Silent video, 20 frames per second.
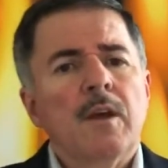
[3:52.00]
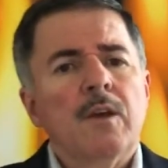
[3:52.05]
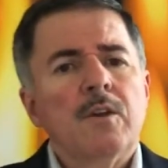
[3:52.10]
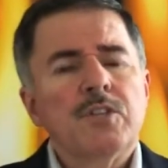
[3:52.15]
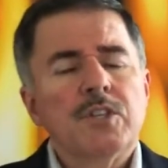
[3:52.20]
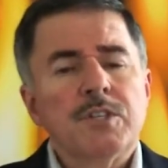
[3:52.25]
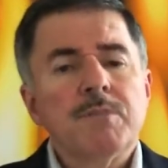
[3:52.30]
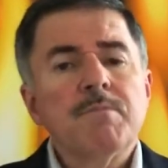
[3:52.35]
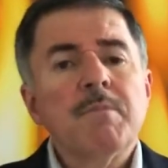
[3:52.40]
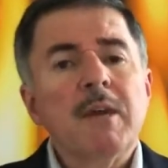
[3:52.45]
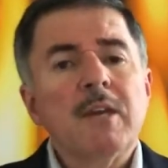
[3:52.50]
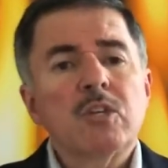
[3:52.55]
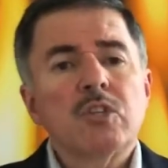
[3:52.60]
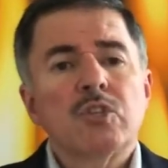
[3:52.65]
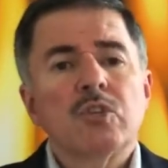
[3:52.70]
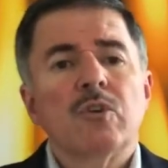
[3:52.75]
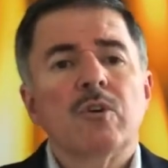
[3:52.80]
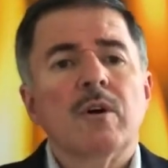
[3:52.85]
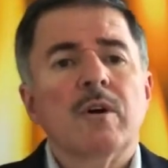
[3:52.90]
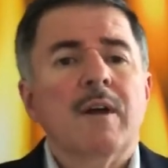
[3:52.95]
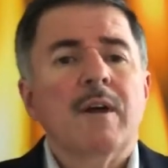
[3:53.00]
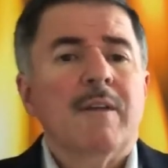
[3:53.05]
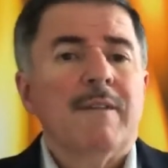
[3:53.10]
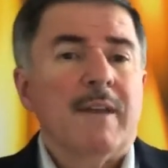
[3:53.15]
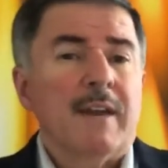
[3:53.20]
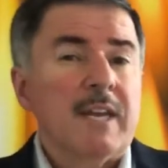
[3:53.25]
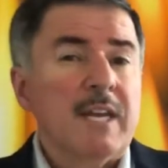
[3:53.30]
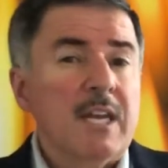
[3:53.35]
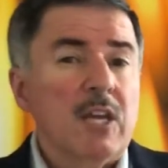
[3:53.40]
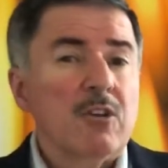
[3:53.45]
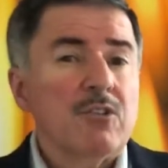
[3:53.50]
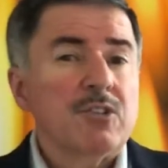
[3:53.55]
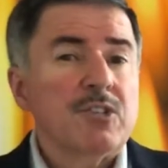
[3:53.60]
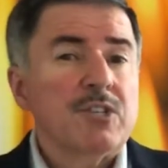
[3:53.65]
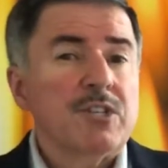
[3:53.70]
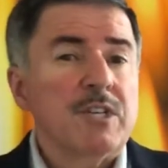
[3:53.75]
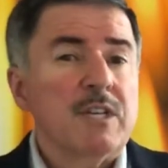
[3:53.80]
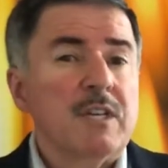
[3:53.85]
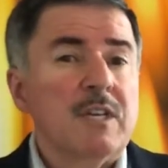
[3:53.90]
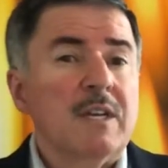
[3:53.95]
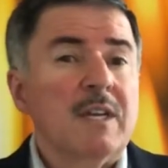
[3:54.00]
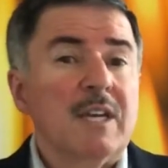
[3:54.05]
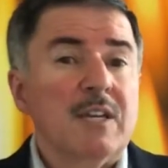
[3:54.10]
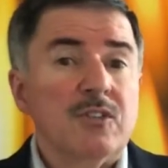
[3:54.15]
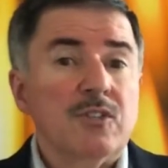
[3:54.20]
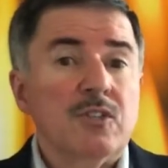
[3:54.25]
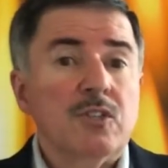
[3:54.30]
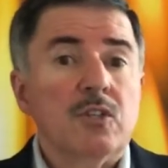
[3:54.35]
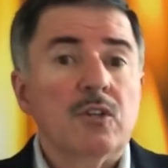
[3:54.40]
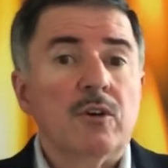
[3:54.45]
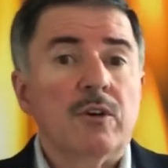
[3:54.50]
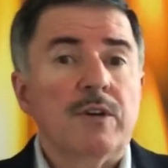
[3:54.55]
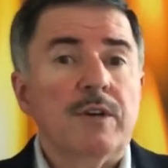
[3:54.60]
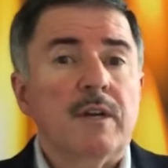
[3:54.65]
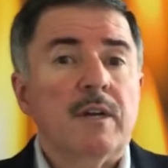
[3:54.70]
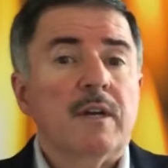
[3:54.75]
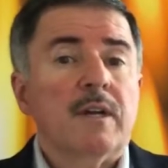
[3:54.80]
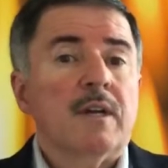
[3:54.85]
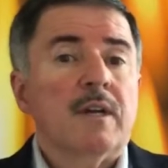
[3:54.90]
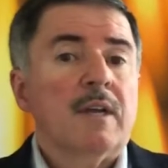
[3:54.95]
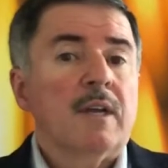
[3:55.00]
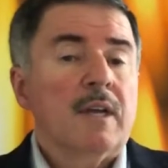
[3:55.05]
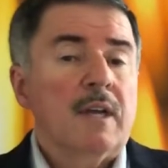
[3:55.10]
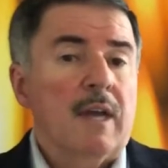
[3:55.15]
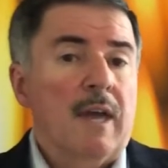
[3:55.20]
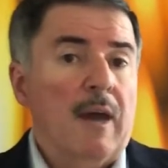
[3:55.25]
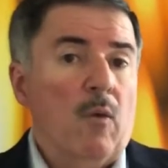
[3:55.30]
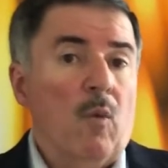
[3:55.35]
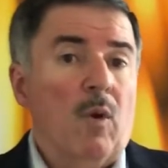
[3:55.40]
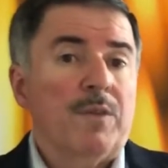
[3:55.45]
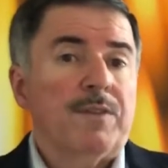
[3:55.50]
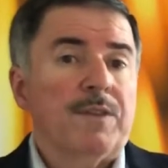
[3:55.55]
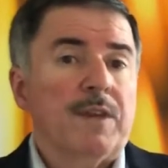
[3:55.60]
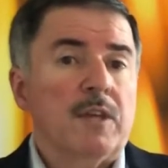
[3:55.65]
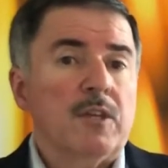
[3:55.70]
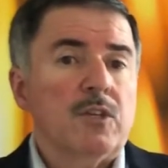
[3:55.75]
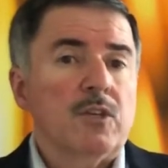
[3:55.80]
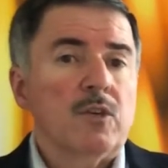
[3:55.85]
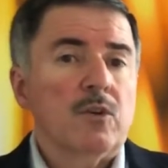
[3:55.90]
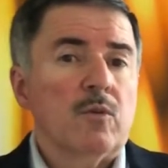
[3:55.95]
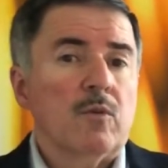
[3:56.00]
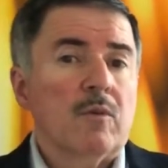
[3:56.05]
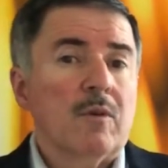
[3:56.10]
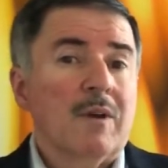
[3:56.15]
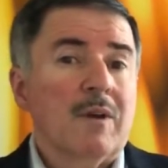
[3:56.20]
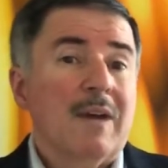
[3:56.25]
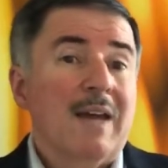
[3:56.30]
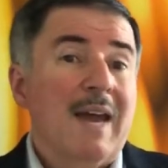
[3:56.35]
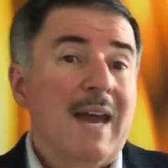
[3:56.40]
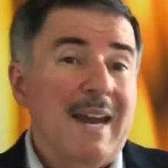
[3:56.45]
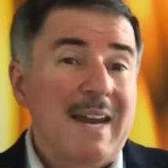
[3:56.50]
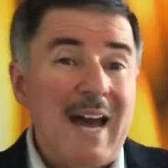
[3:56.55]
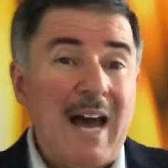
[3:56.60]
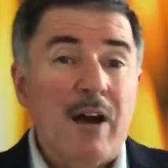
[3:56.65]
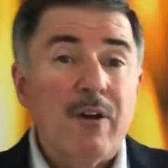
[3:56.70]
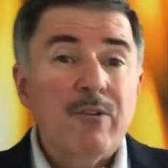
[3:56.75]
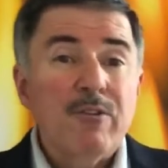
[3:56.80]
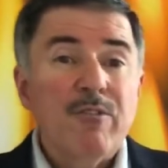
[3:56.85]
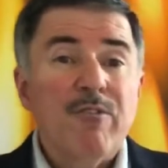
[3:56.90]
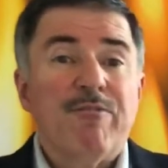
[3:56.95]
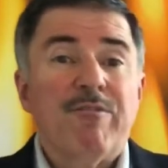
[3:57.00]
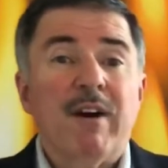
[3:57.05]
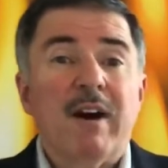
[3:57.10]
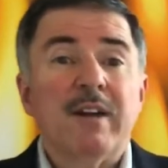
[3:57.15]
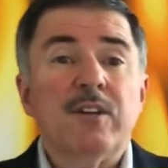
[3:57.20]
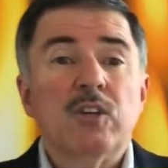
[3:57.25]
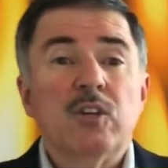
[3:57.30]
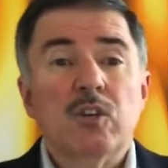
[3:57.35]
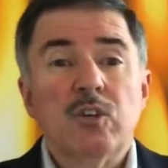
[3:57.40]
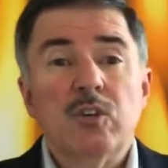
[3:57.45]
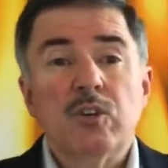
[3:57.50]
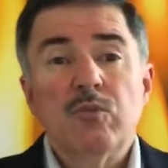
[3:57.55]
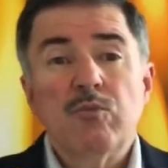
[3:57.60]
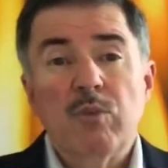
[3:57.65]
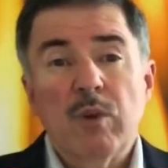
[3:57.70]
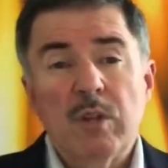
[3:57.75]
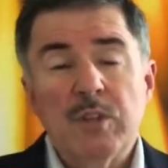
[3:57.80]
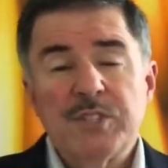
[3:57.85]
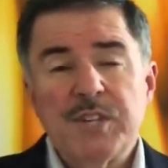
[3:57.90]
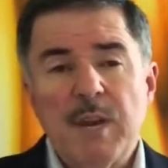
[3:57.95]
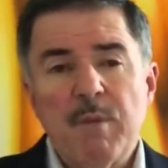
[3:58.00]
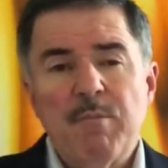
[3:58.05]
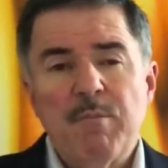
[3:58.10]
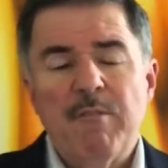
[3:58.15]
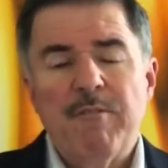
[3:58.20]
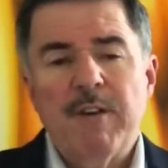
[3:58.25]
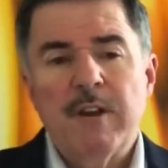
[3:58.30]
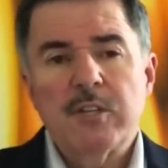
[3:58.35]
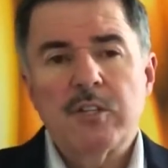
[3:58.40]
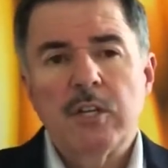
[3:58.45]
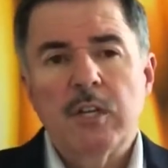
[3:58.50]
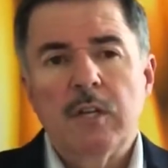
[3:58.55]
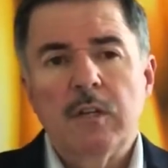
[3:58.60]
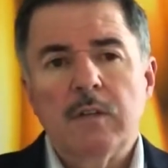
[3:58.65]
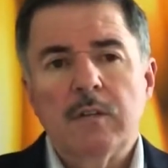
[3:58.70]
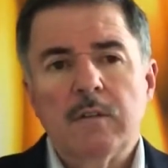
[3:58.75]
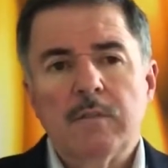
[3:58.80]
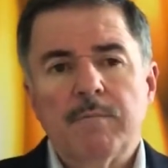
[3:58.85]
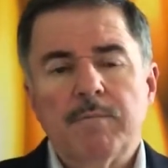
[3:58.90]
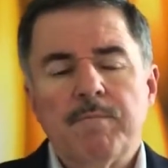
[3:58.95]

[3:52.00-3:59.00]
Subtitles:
Just make sure that he or she is good at what they do. And how do you find a good real estate professional?